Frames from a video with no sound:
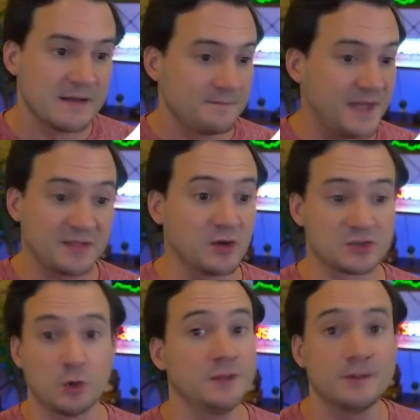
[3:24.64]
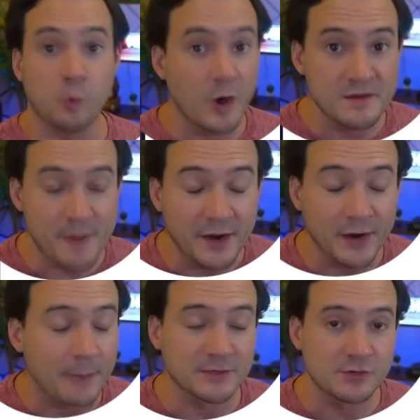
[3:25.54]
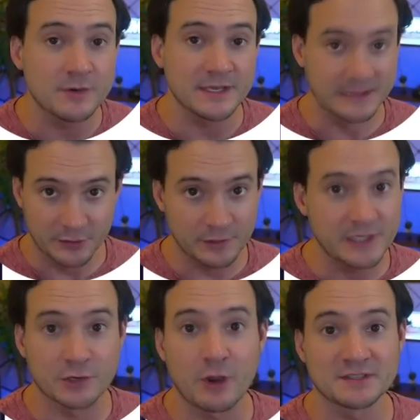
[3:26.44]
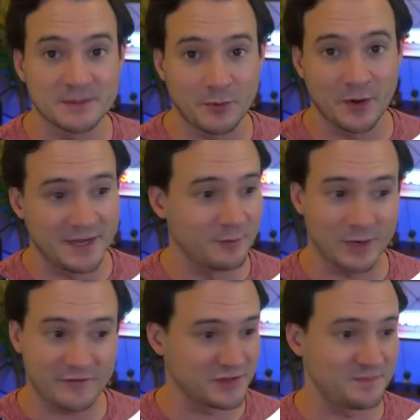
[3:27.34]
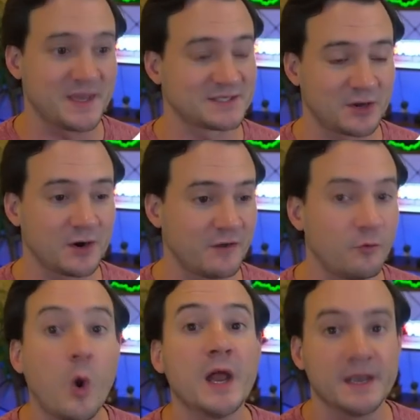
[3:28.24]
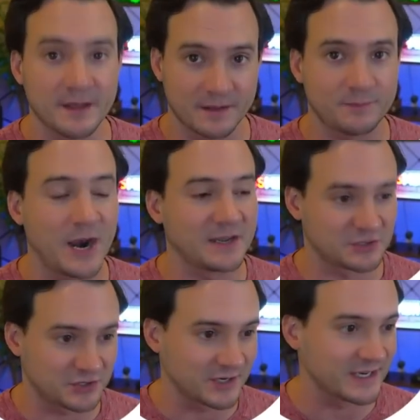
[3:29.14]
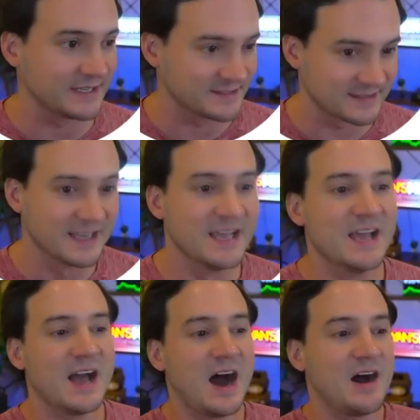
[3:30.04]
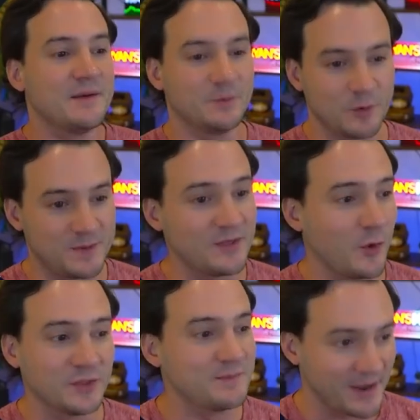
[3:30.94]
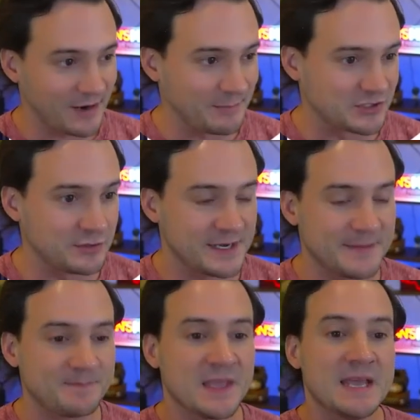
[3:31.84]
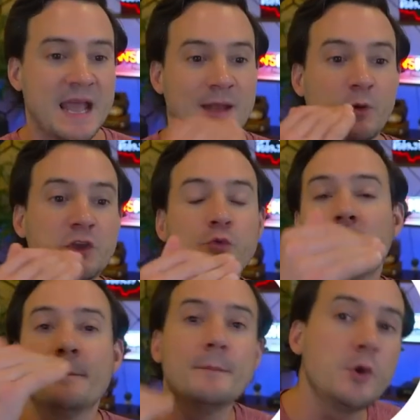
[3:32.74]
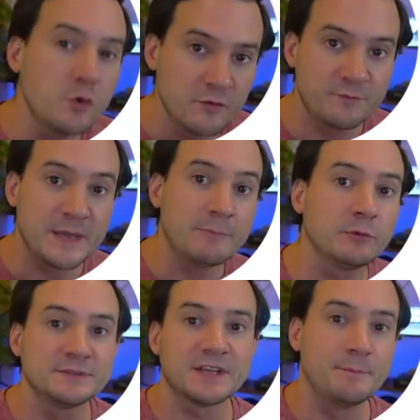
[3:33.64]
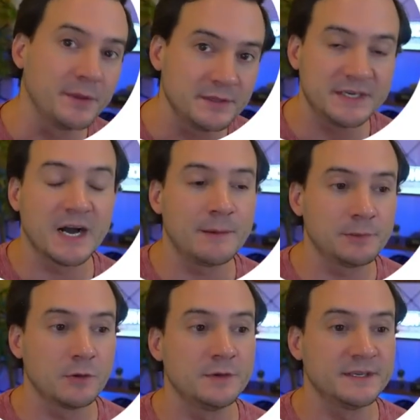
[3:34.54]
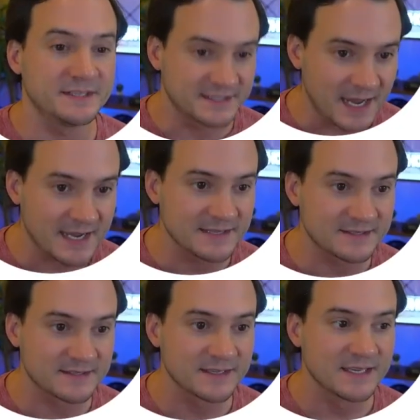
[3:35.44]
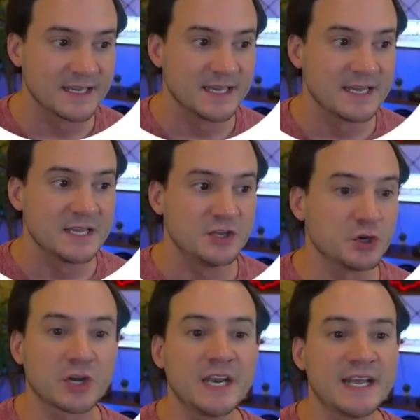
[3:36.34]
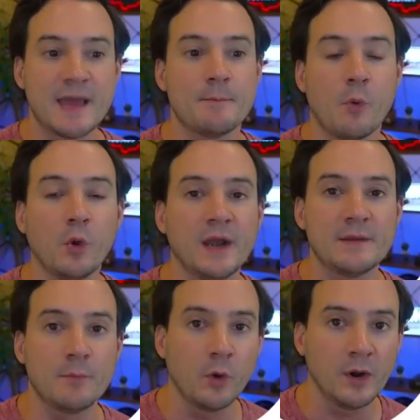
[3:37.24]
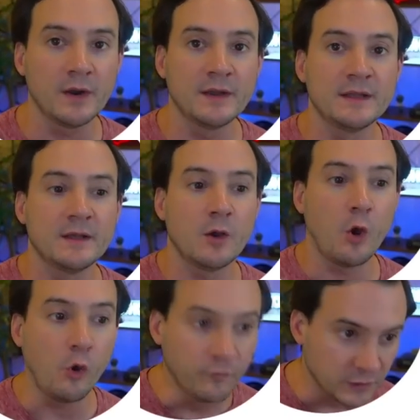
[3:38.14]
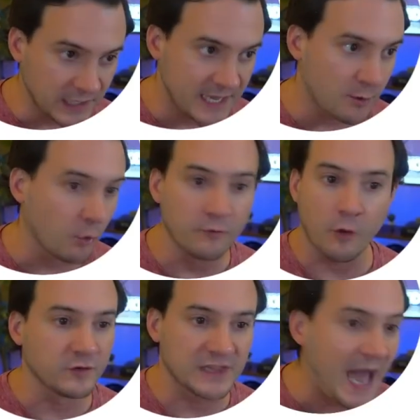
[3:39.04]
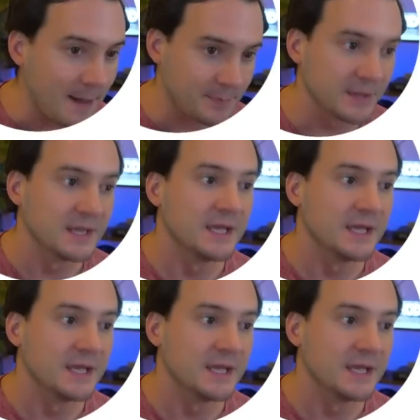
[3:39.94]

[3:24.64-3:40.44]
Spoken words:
that there's only one better opportunity, literally across the board. Whatever the BSR of 1 product shirt is, it would be the only better opportunity. And when you remove people's ability to upload designs, you're going to get more and more overlay or overlap